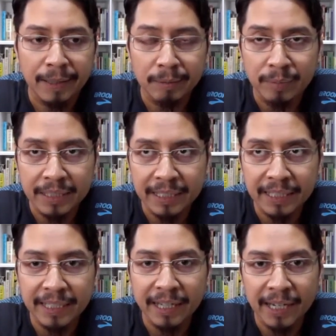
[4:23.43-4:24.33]

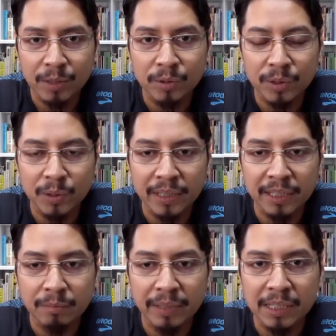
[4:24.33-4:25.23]
Basically, high control
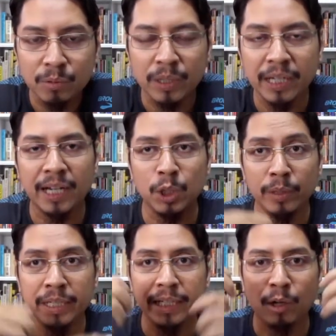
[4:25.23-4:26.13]
here means we are
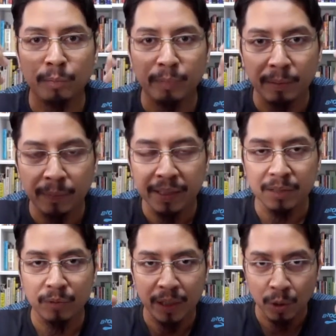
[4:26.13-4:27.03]
doing it on
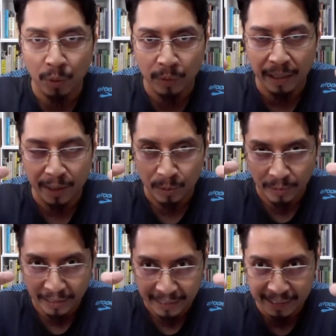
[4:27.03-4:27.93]
purpose. We know we are
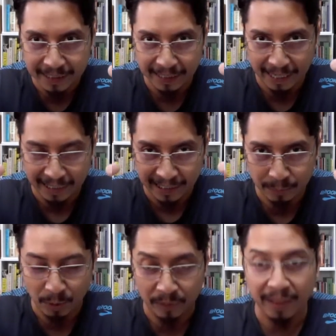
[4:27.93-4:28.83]
doing this at this
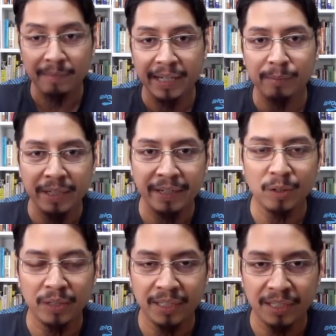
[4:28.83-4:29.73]
point of time, like me
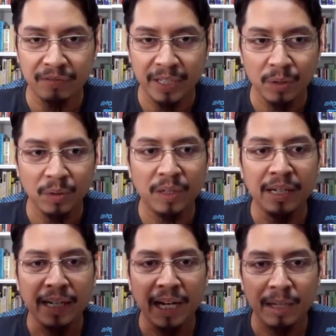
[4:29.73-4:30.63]
recording this video.
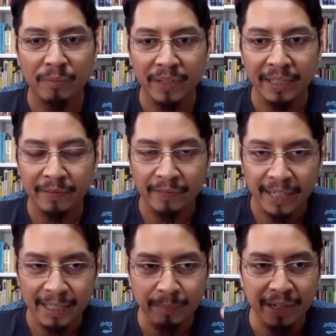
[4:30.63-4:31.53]
I'm being
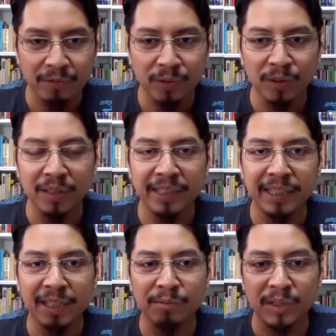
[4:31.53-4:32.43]
very mindful in
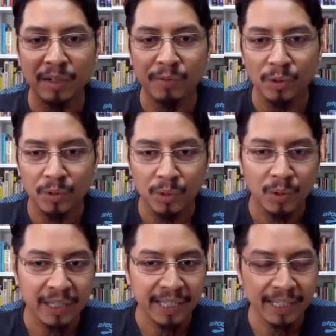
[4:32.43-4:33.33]
terms of
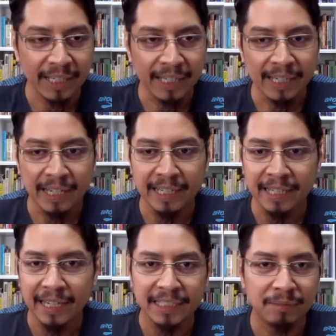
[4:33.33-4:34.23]
controlling
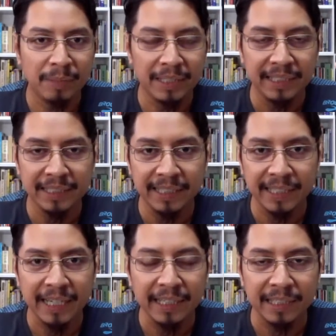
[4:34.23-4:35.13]
as much as I
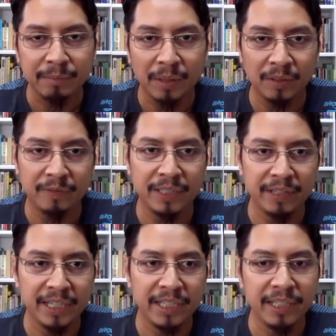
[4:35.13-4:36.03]
can the amount of
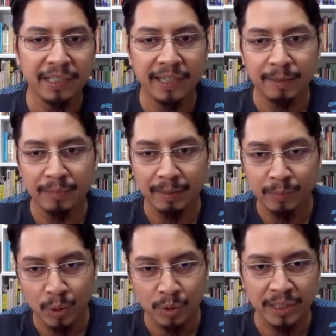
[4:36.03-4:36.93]
distraction. I'm
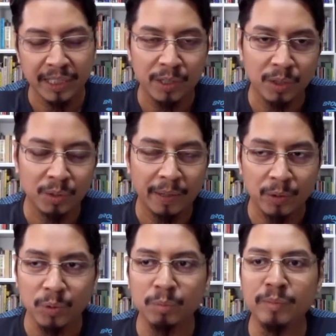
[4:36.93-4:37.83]
closing the door to my
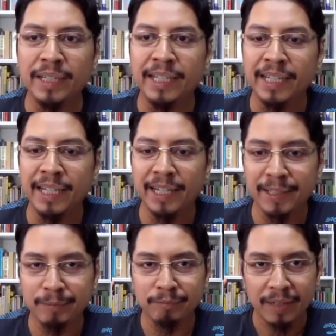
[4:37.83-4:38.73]
room.
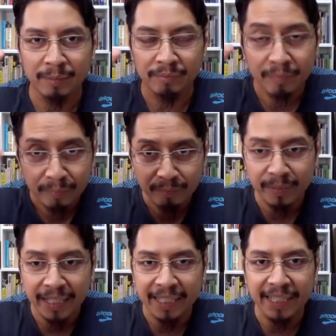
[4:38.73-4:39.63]
I'm
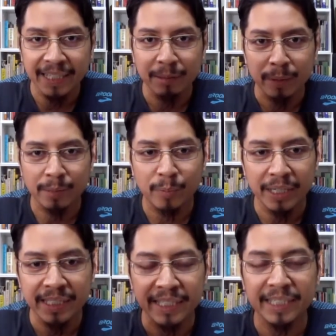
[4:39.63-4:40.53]
being here, being
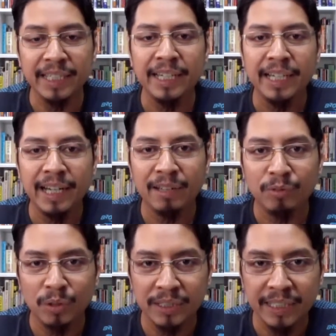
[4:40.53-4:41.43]
present. I'm
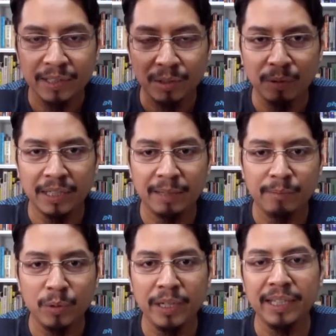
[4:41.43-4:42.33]
focusing on what I'm
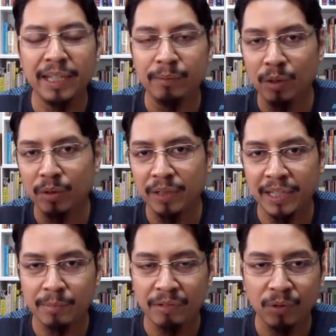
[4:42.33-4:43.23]
doing. I'm not looking
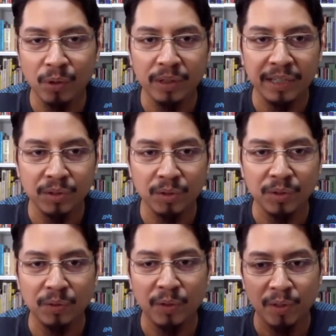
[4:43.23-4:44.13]
at my phone, and so on and
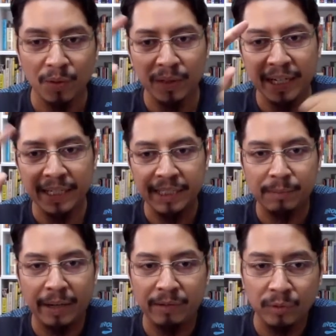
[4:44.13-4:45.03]
so forth. So that is
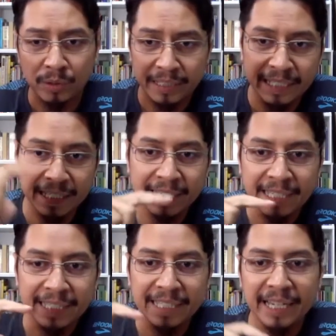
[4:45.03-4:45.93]
mindful. The
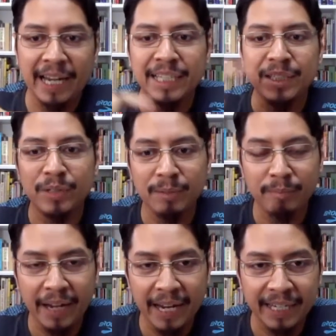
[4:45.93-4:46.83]
extreme
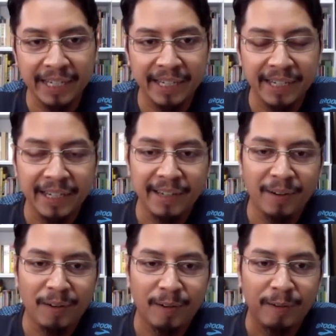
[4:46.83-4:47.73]
end
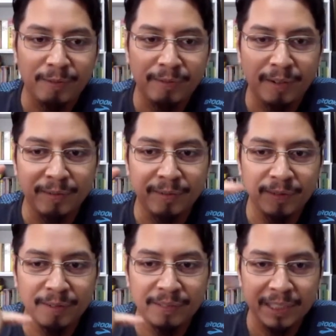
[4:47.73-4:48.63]
of
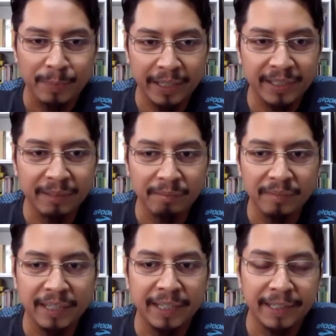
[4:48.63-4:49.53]
the
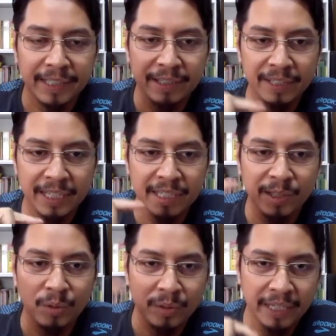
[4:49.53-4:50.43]
spectrum in relation
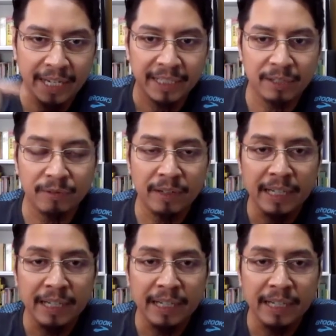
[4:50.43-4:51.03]
to reactive.